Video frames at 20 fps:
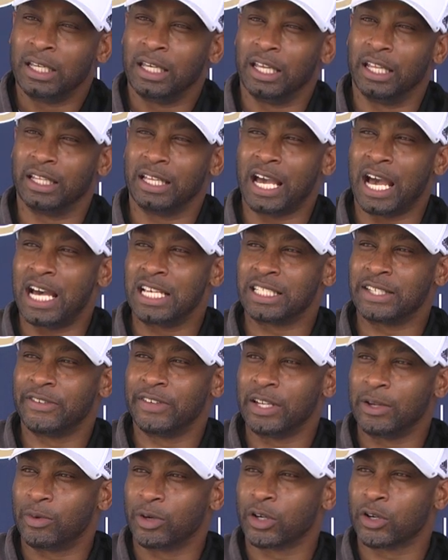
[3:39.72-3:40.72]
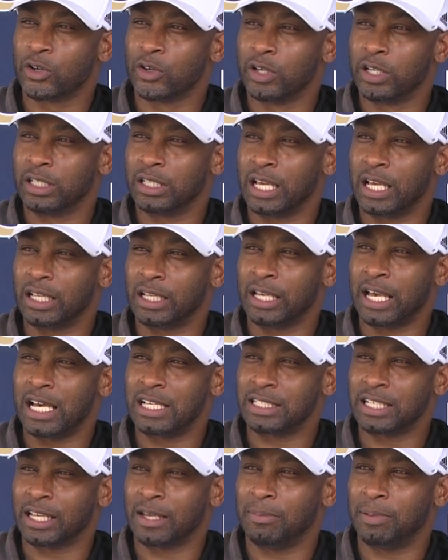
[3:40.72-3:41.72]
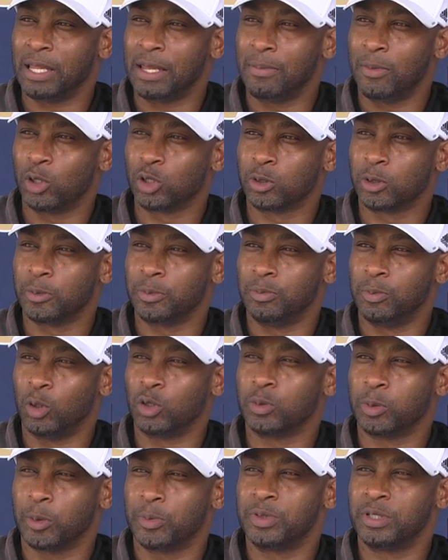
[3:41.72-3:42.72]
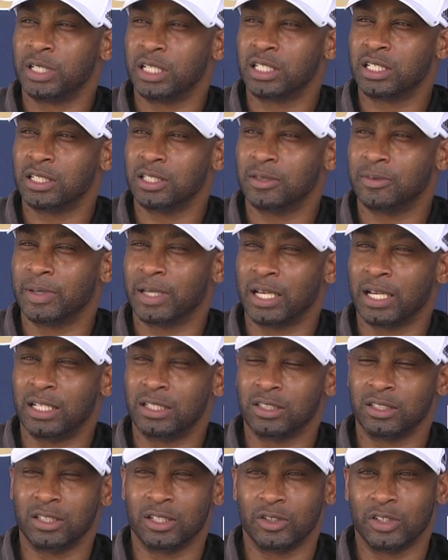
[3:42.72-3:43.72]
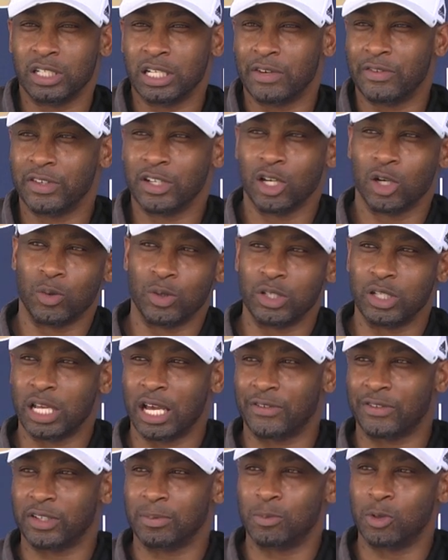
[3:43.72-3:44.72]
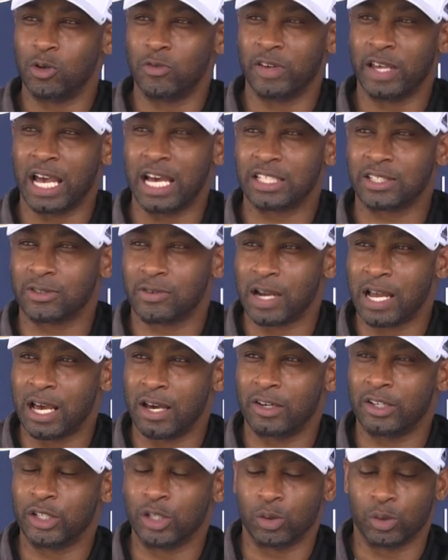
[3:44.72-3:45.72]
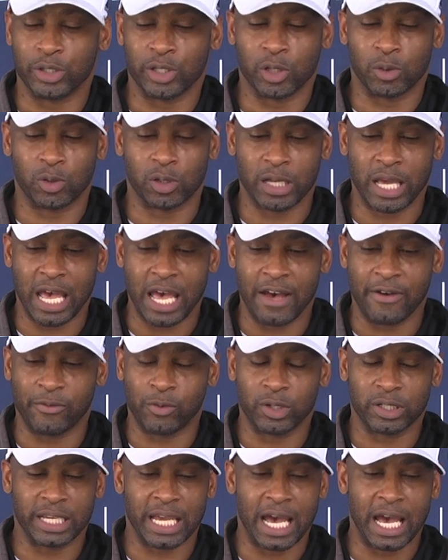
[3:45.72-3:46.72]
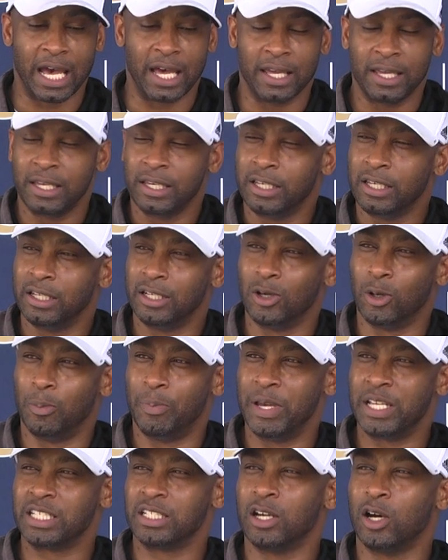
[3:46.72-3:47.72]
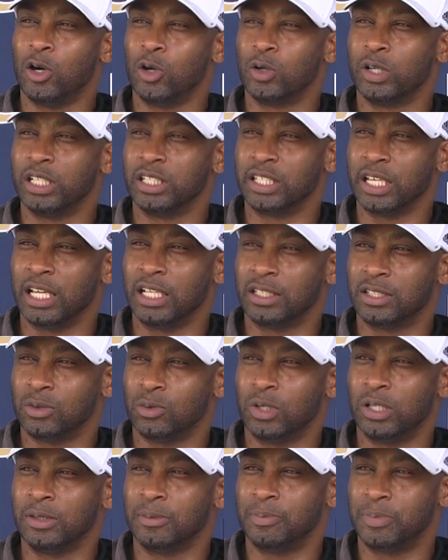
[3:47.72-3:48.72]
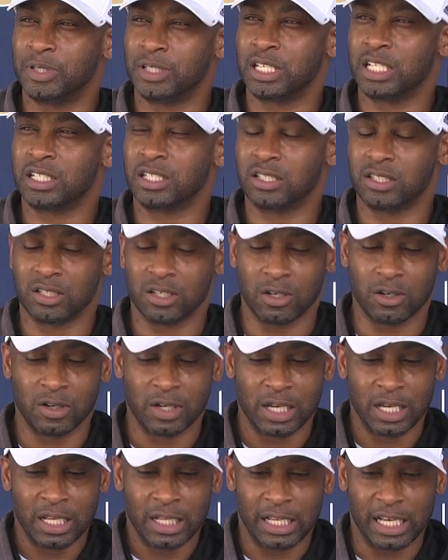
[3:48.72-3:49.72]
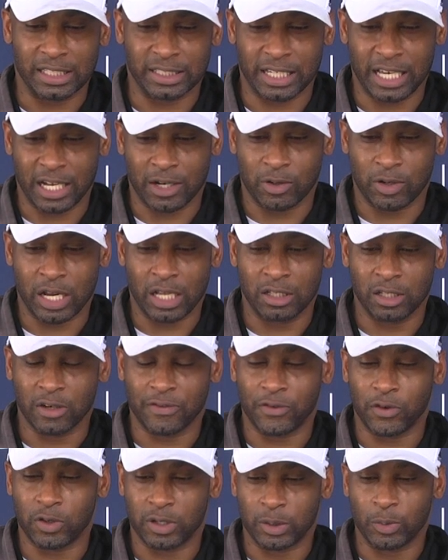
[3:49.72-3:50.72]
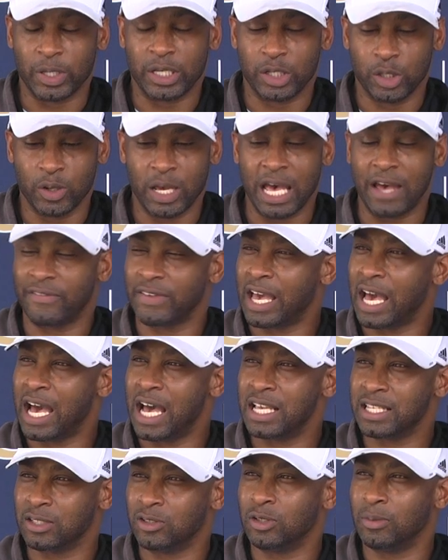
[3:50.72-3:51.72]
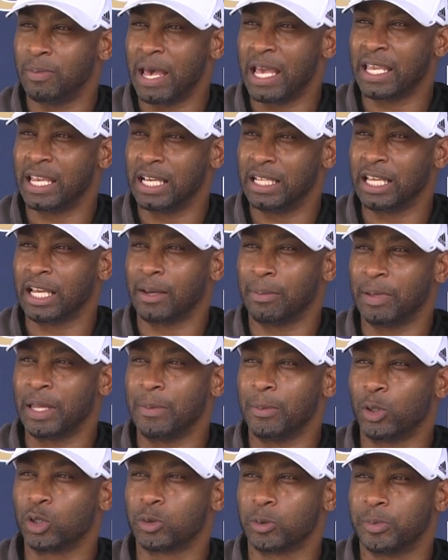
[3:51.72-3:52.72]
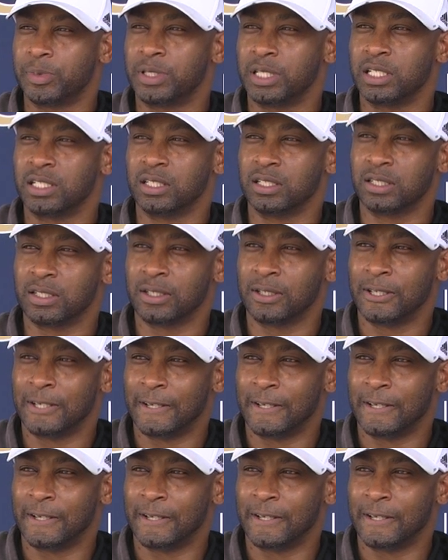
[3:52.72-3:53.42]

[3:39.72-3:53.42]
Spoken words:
in guys, even in recruiting, that guys that can play multiple positions, because, you know, you never know when you have to move guys around. You don't want to have one guy, you know, pigeonholed into one position. So that's kind of what I look for, and we do have guys on the back end that can play multiple positions.